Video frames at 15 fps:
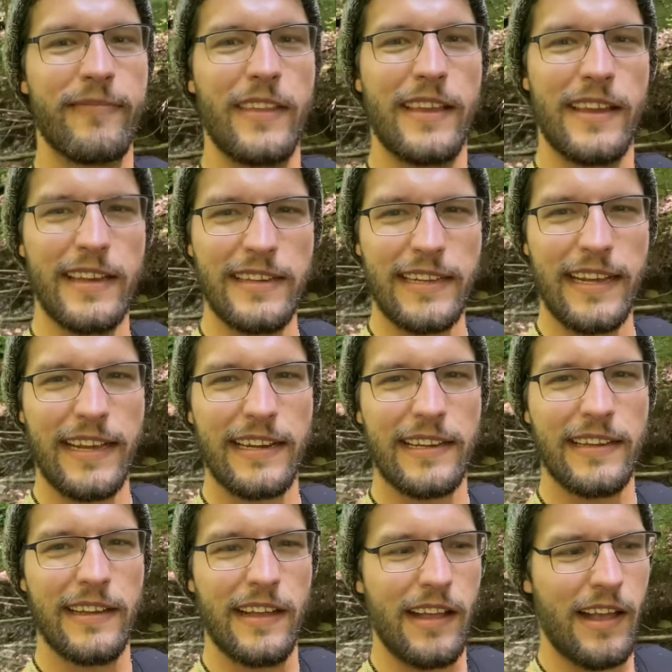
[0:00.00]
Indiana,
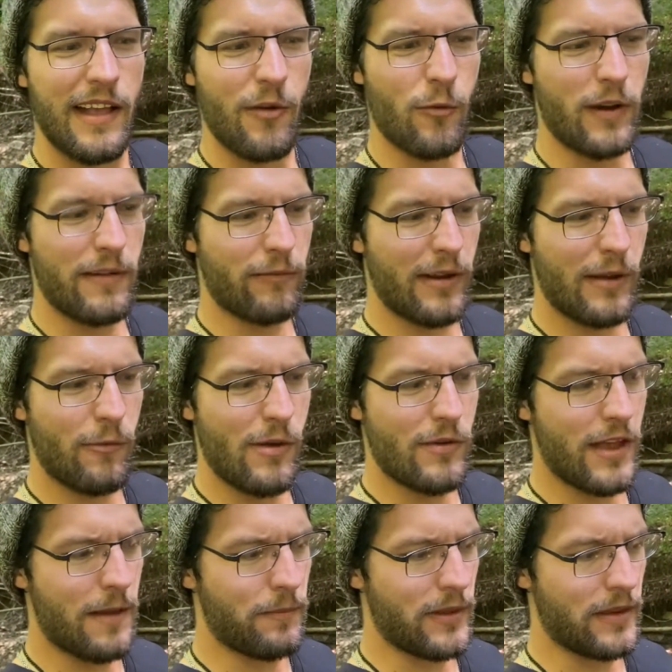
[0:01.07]
whenever I woke
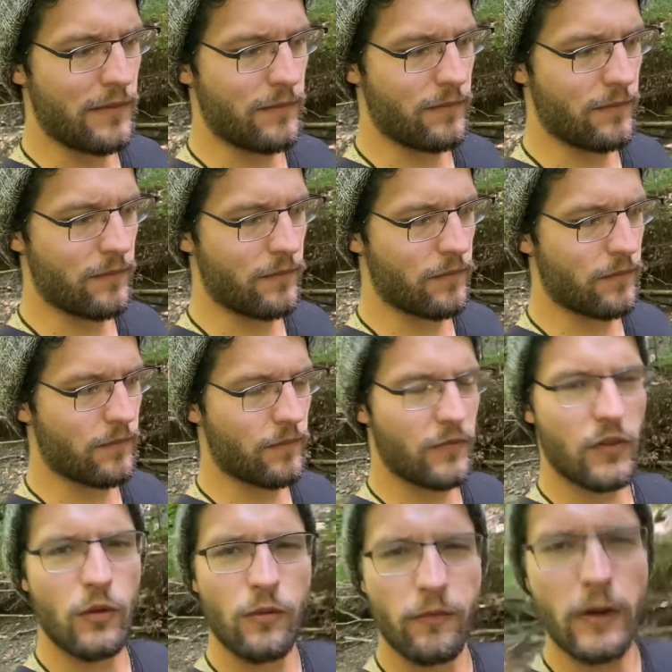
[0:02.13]
up
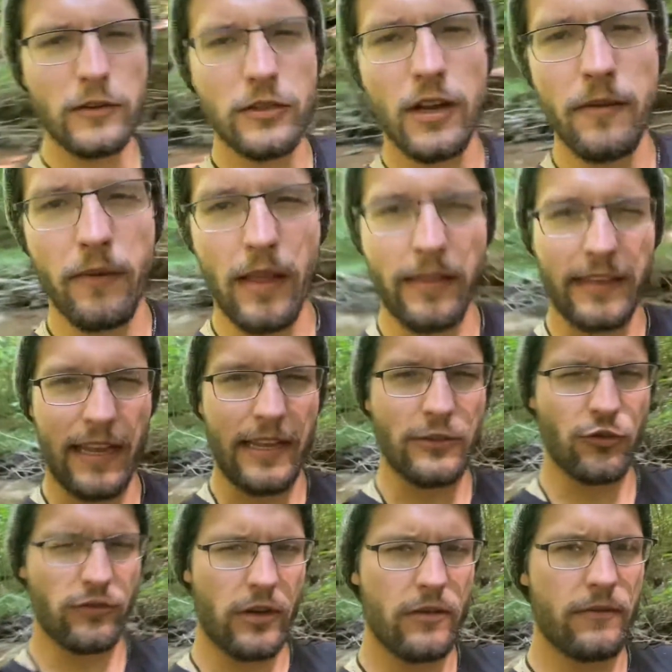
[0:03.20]
so first off, I
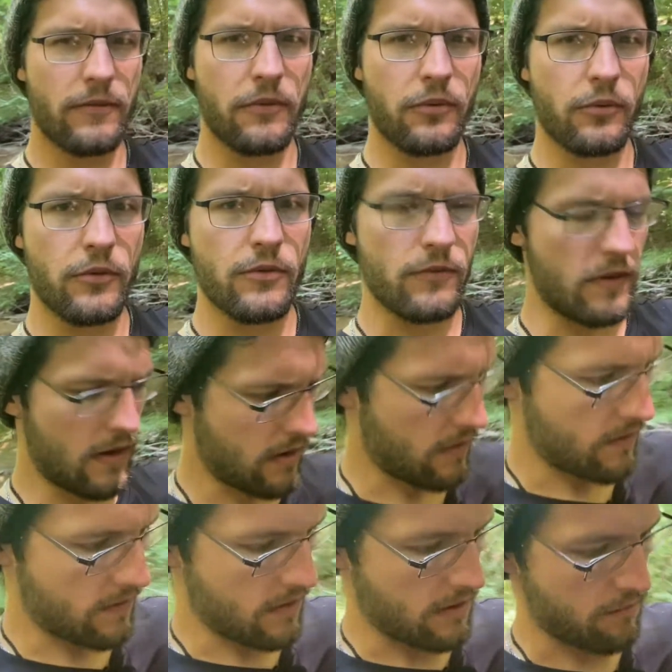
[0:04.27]
drove through
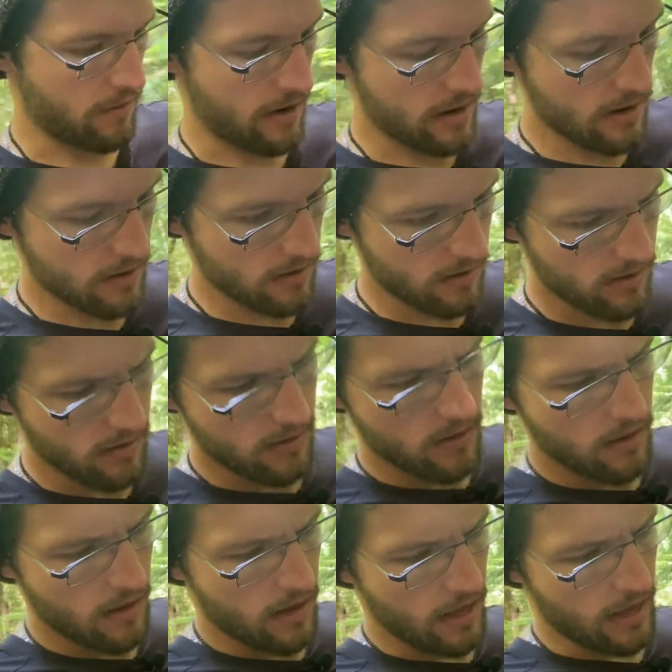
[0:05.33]
Tennessee, right?
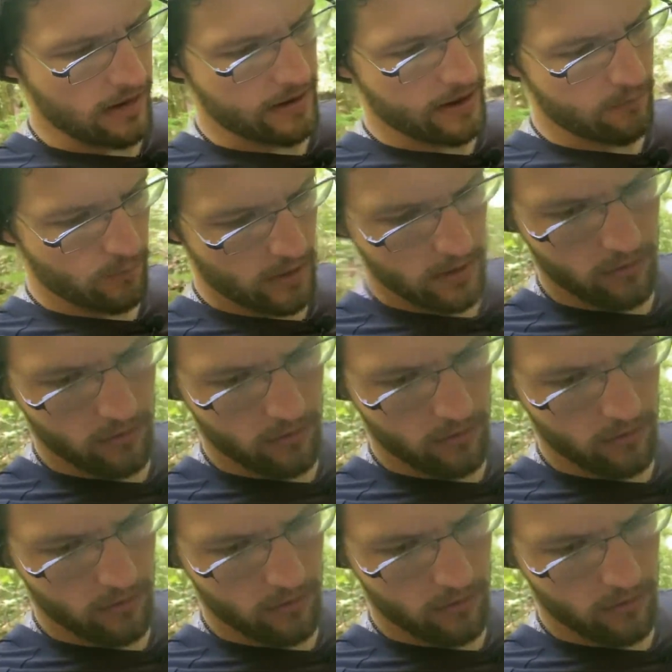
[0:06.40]
And I went